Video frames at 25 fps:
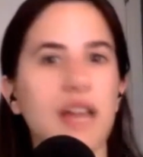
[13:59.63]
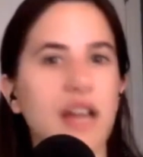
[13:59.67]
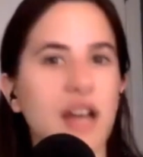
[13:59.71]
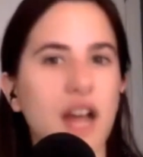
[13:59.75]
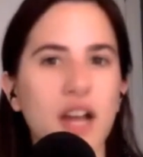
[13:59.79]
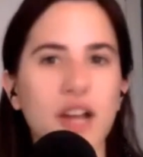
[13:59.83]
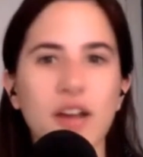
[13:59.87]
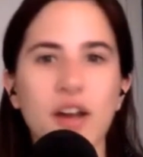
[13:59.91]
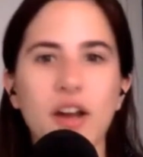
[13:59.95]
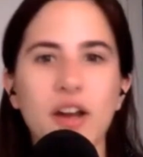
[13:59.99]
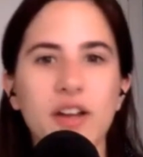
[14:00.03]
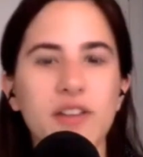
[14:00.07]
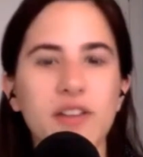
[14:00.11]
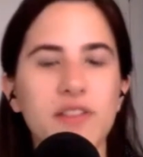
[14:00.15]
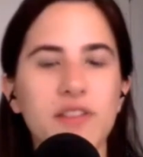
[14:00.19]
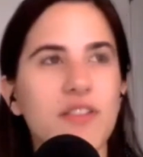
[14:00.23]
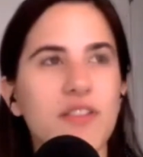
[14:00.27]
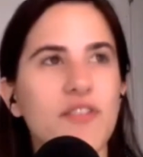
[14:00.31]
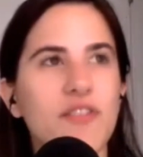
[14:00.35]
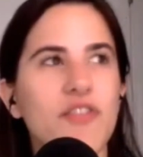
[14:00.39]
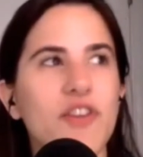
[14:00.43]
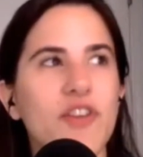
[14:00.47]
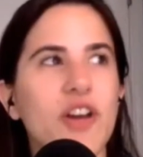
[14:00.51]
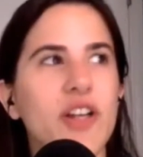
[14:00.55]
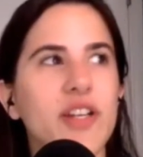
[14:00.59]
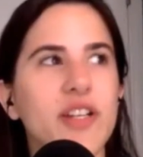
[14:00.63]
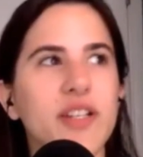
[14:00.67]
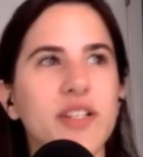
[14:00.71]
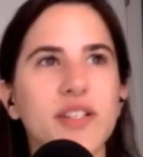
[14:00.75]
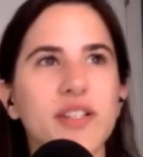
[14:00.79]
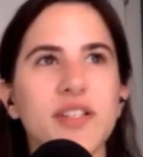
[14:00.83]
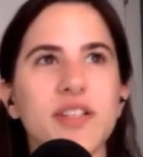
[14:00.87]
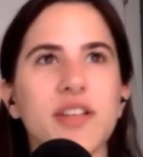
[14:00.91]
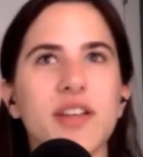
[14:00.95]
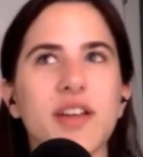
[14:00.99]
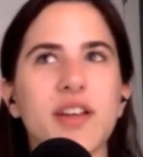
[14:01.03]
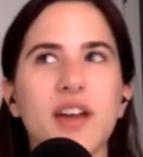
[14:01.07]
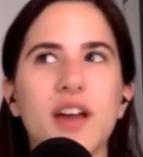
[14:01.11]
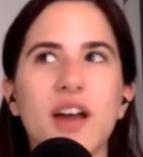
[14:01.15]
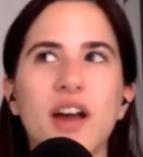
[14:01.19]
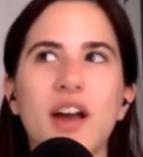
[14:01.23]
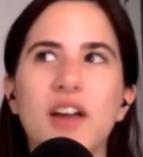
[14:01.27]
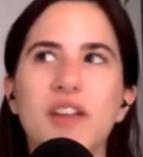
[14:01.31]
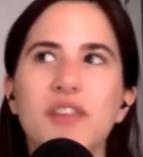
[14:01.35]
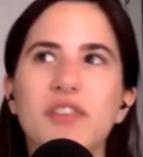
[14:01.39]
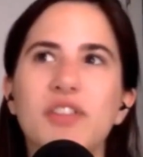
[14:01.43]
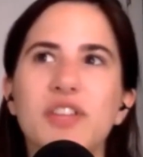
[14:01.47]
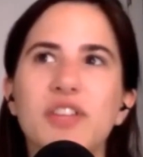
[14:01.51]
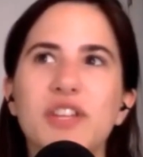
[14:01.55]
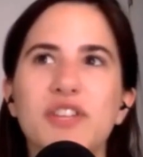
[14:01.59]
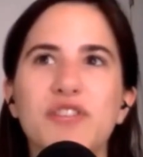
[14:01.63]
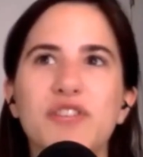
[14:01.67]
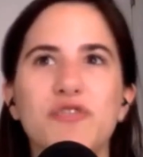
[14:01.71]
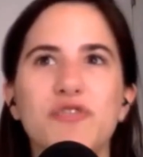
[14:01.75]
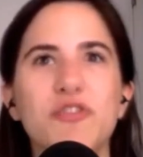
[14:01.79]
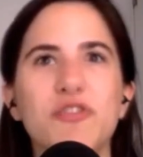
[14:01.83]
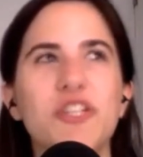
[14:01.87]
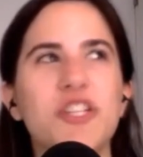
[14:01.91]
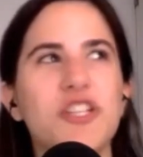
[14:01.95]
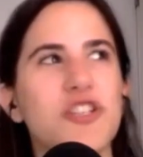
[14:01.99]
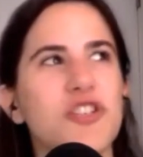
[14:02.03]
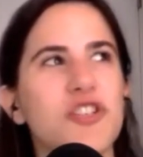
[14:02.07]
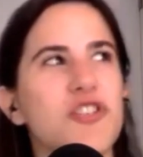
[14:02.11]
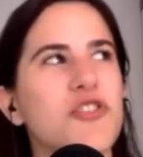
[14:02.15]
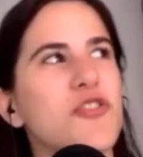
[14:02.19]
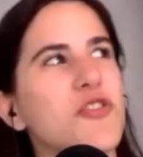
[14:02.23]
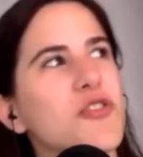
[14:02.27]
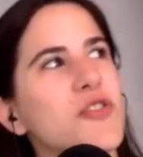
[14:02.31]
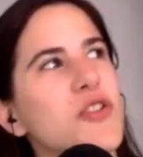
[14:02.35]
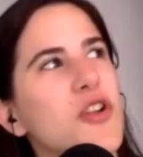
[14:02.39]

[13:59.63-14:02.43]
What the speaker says: I find the traditional